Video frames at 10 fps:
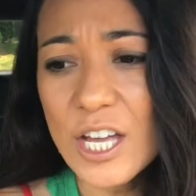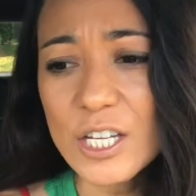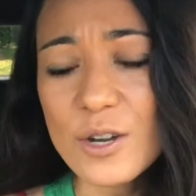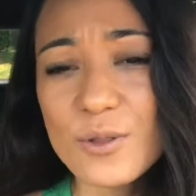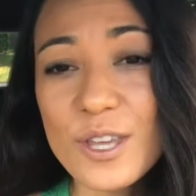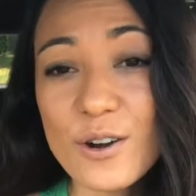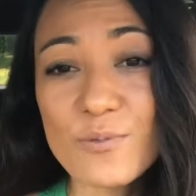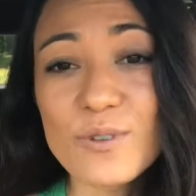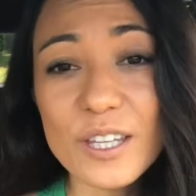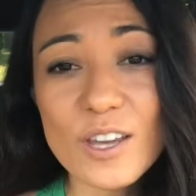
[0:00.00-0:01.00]
you know, there
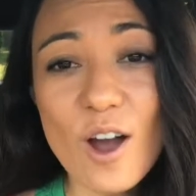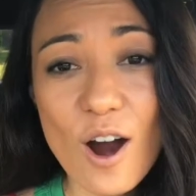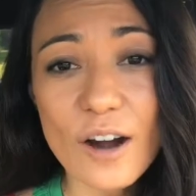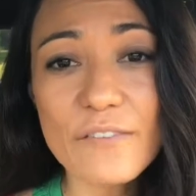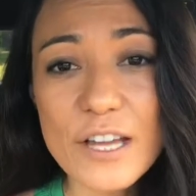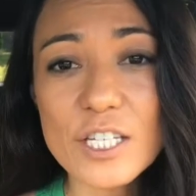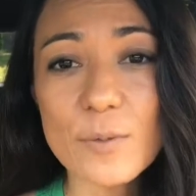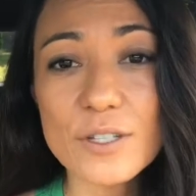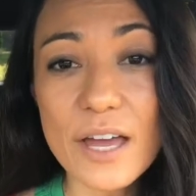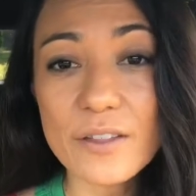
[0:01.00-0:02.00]
really are
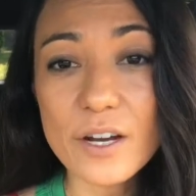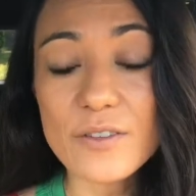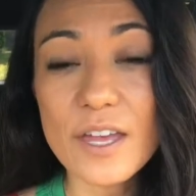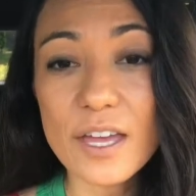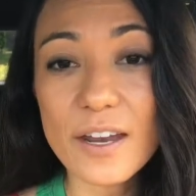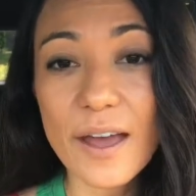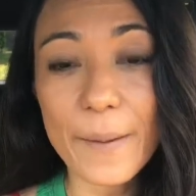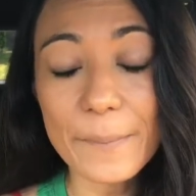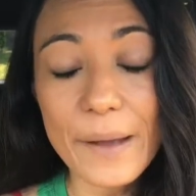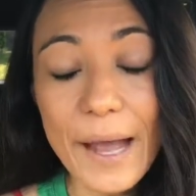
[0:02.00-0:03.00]
vegetables out there that
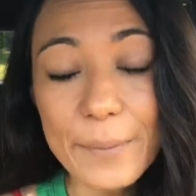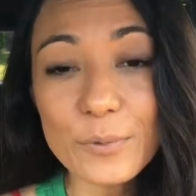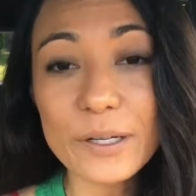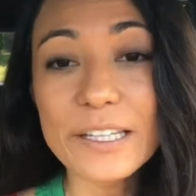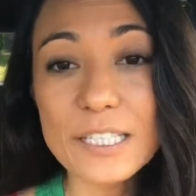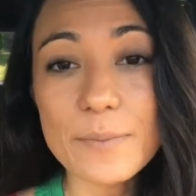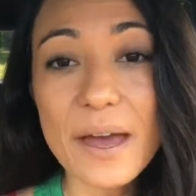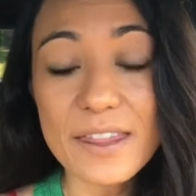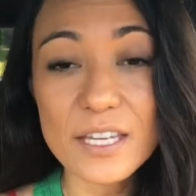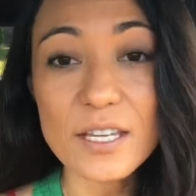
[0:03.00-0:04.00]
I'm willing to
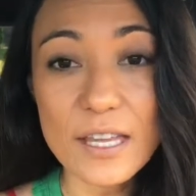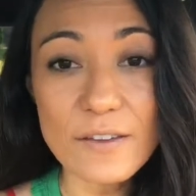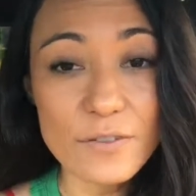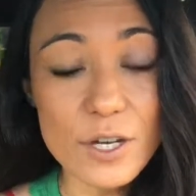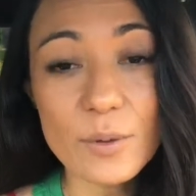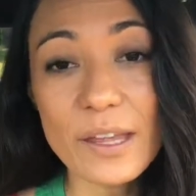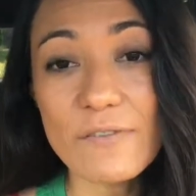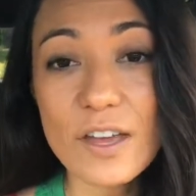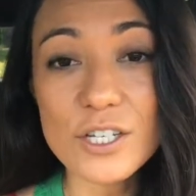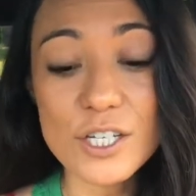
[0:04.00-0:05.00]
bet that if you don't like
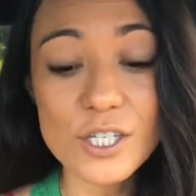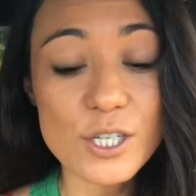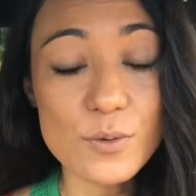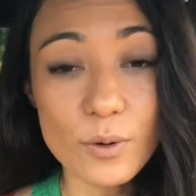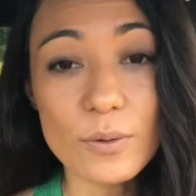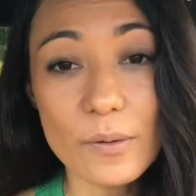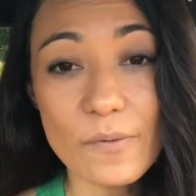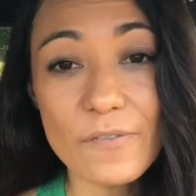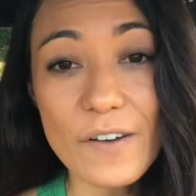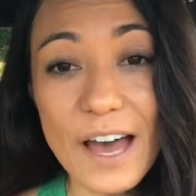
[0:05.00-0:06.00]
veggies, you will
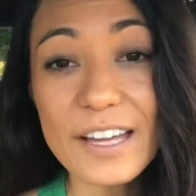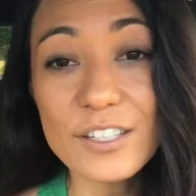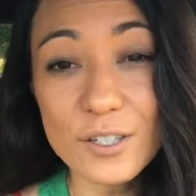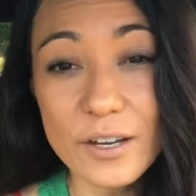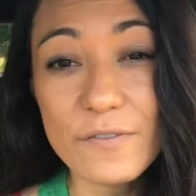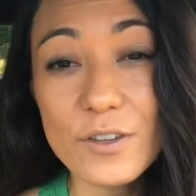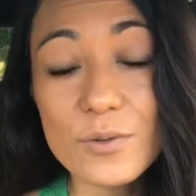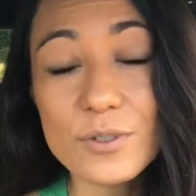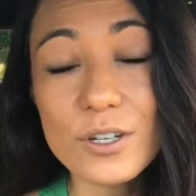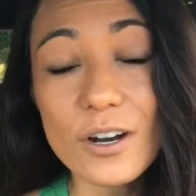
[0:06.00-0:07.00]
find, if
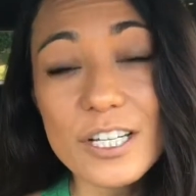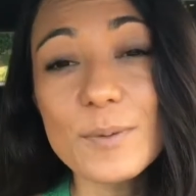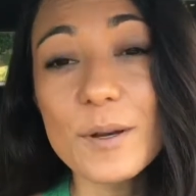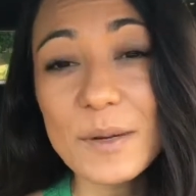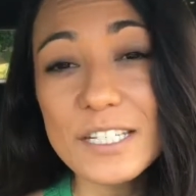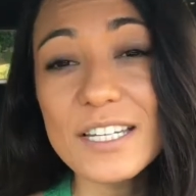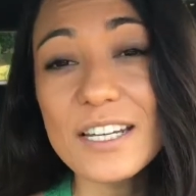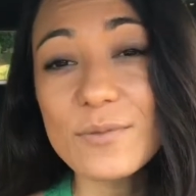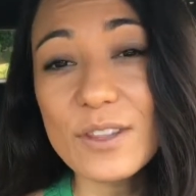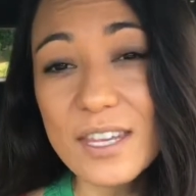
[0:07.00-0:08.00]
you start
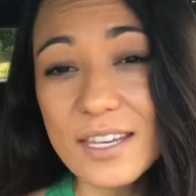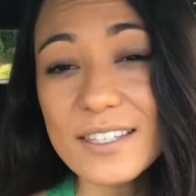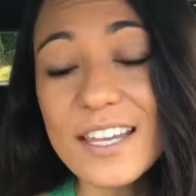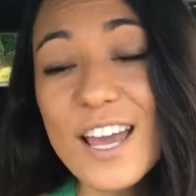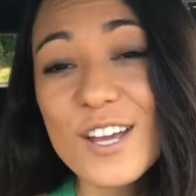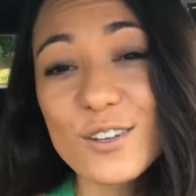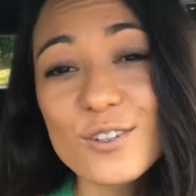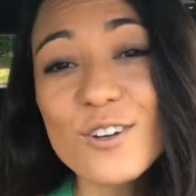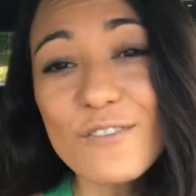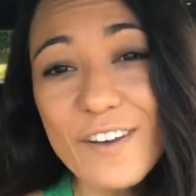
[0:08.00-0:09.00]
experimenting with things, you'll
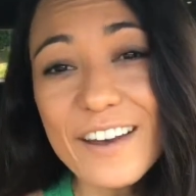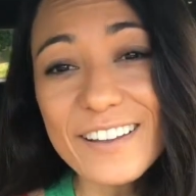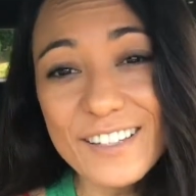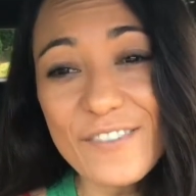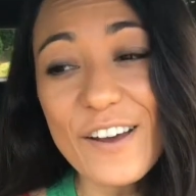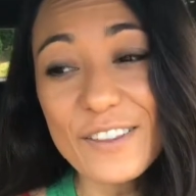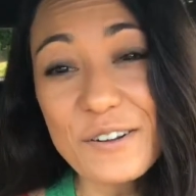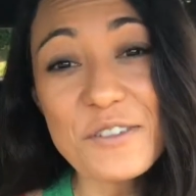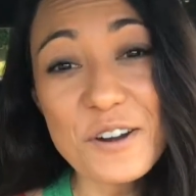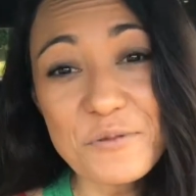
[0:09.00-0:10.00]
start finding stuff out
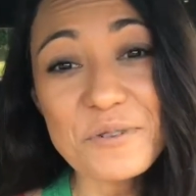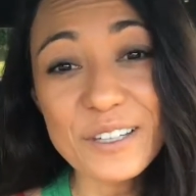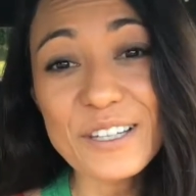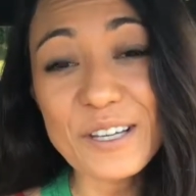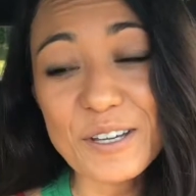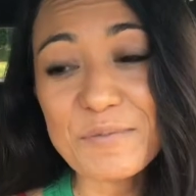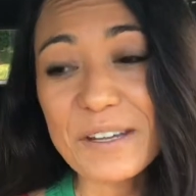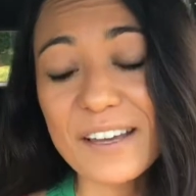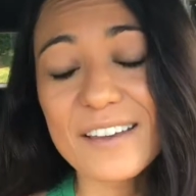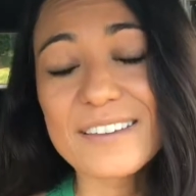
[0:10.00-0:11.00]
there that are really good.
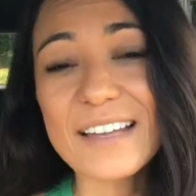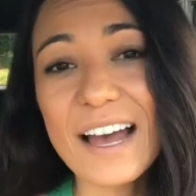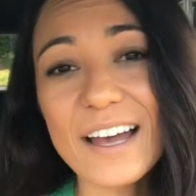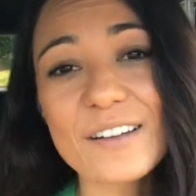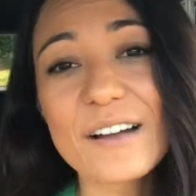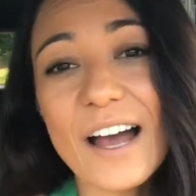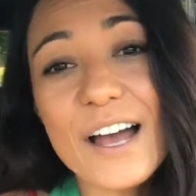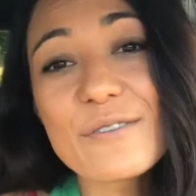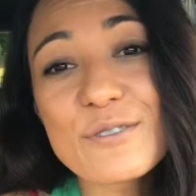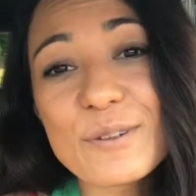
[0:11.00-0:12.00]
Because I
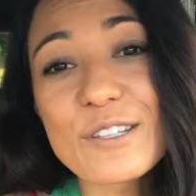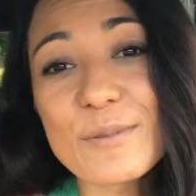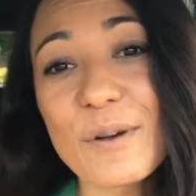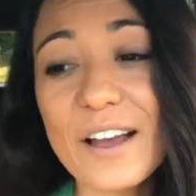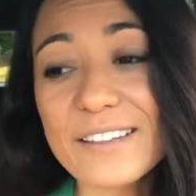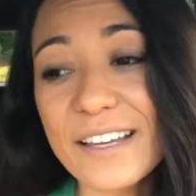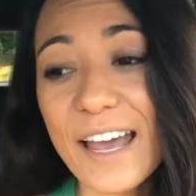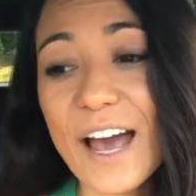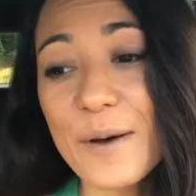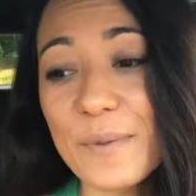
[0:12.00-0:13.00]
was really surprised, like,
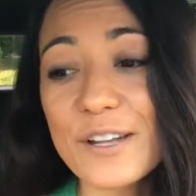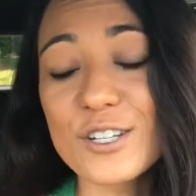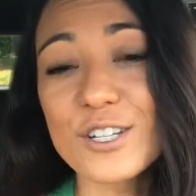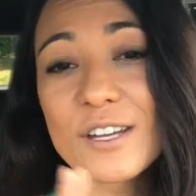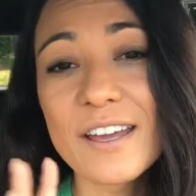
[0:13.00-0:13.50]
how much